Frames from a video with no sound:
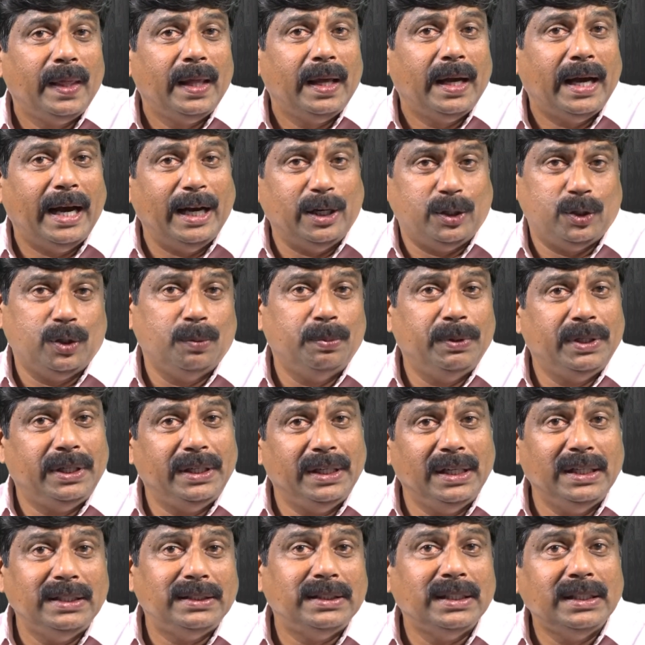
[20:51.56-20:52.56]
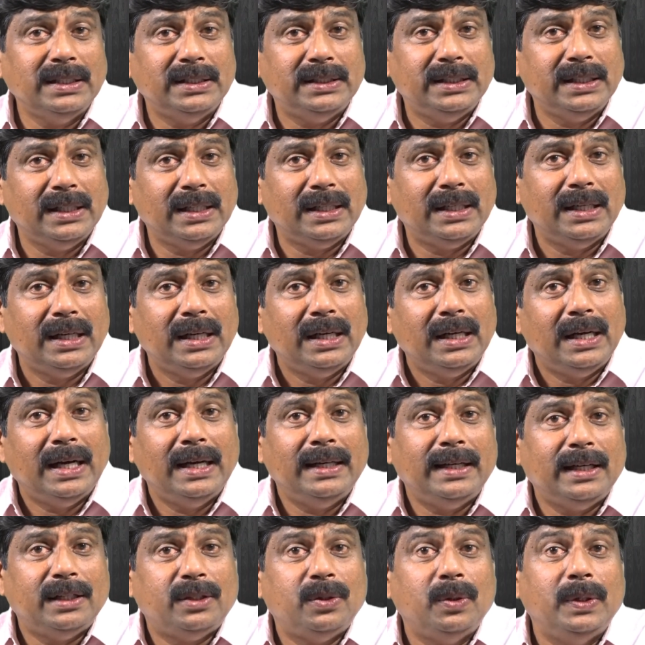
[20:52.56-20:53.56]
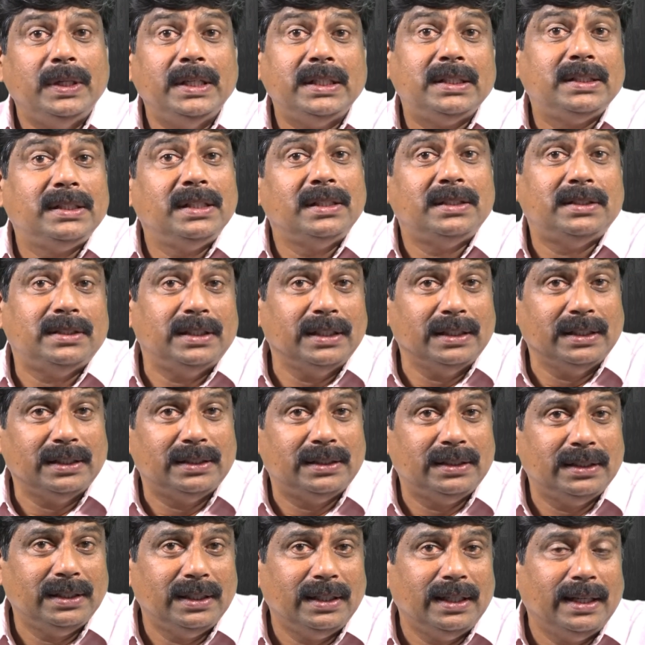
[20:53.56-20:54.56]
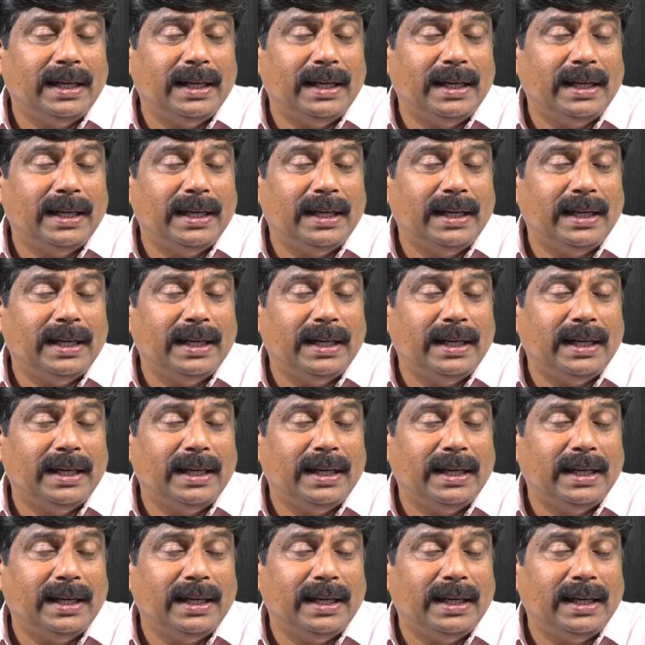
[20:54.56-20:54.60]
I should be really sincere and I should discuss things.